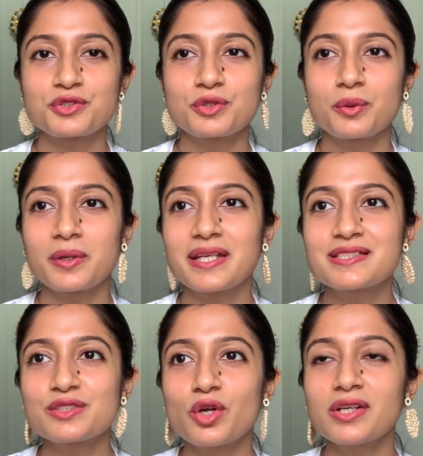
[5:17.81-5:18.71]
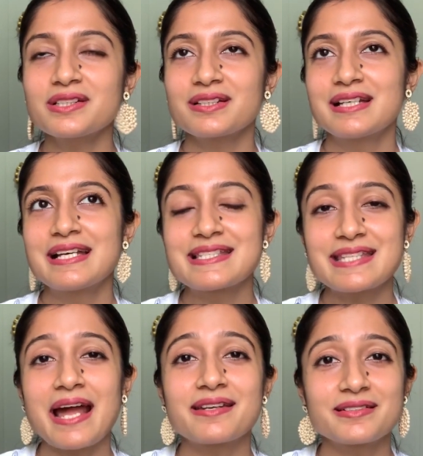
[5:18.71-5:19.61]
So it's not
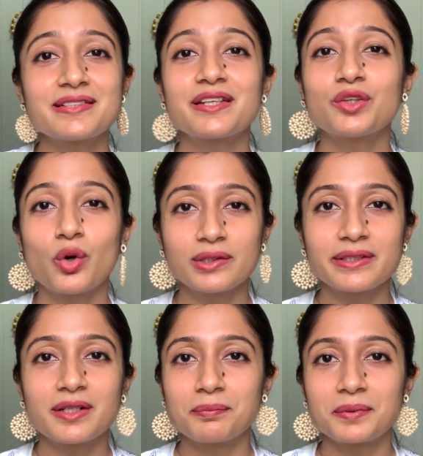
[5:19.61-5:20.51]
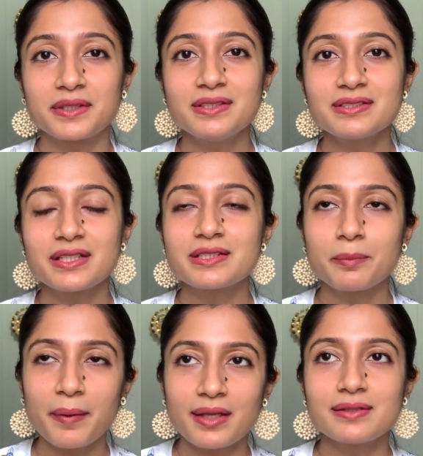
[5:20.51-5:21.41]
standard in all the companies, it
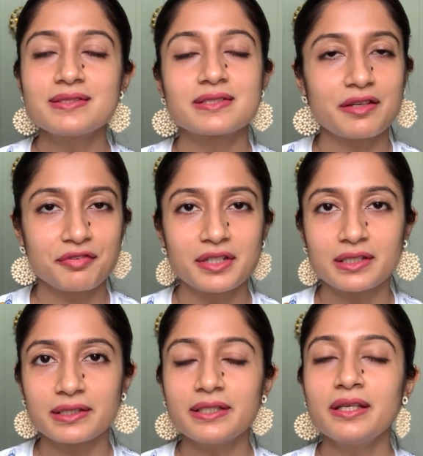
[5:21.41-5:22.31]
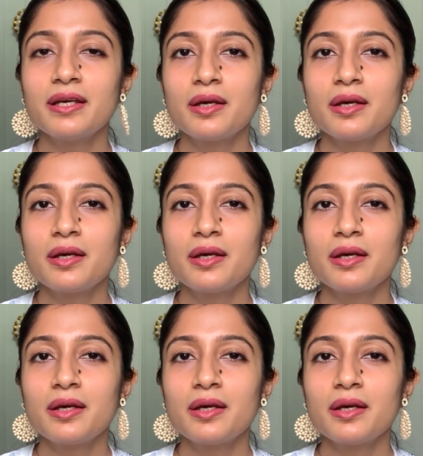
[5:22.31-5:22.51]
depends definitely,